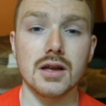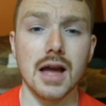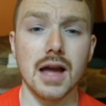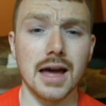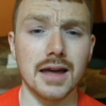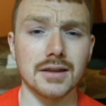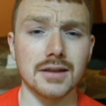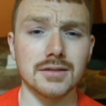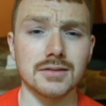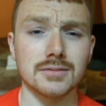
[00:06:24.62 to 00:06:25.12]

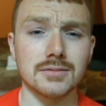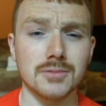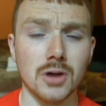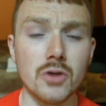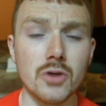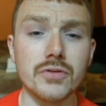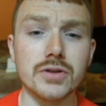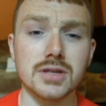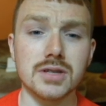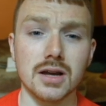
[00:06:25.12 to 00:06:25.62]
And
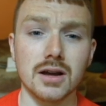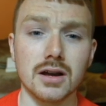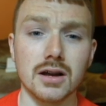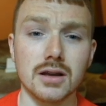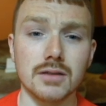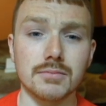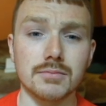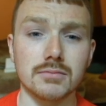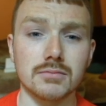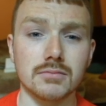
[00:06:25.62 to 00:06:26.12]
over
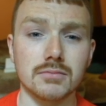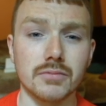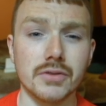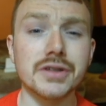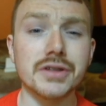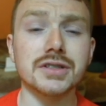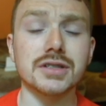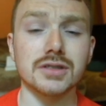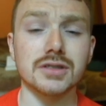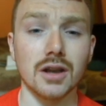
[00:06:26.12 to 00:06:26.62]
time,
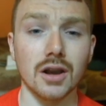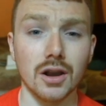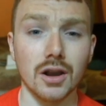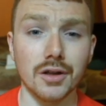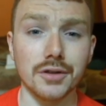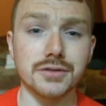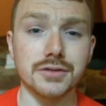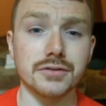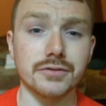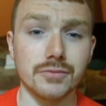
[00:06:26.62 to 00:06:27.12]
this is a
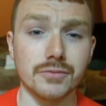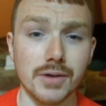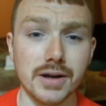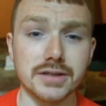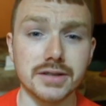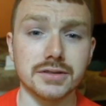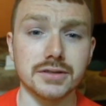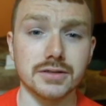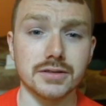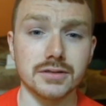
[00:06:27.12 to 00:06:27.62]
lot of
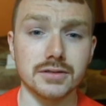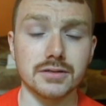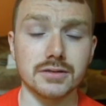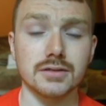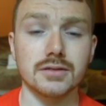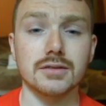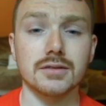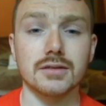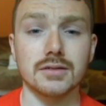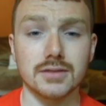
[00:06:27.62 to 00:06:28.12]
wasted
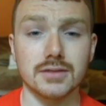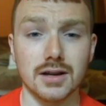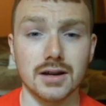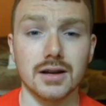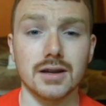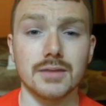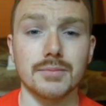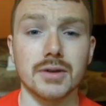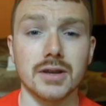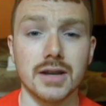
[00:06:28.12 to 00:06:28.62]

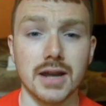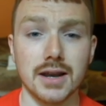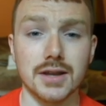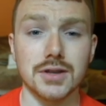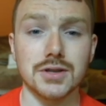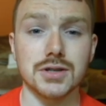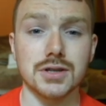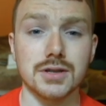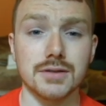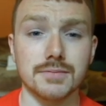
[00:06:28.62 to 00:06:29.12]
time and
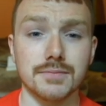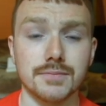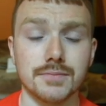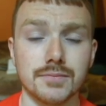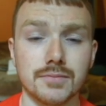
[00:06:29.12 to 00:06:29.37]
energy.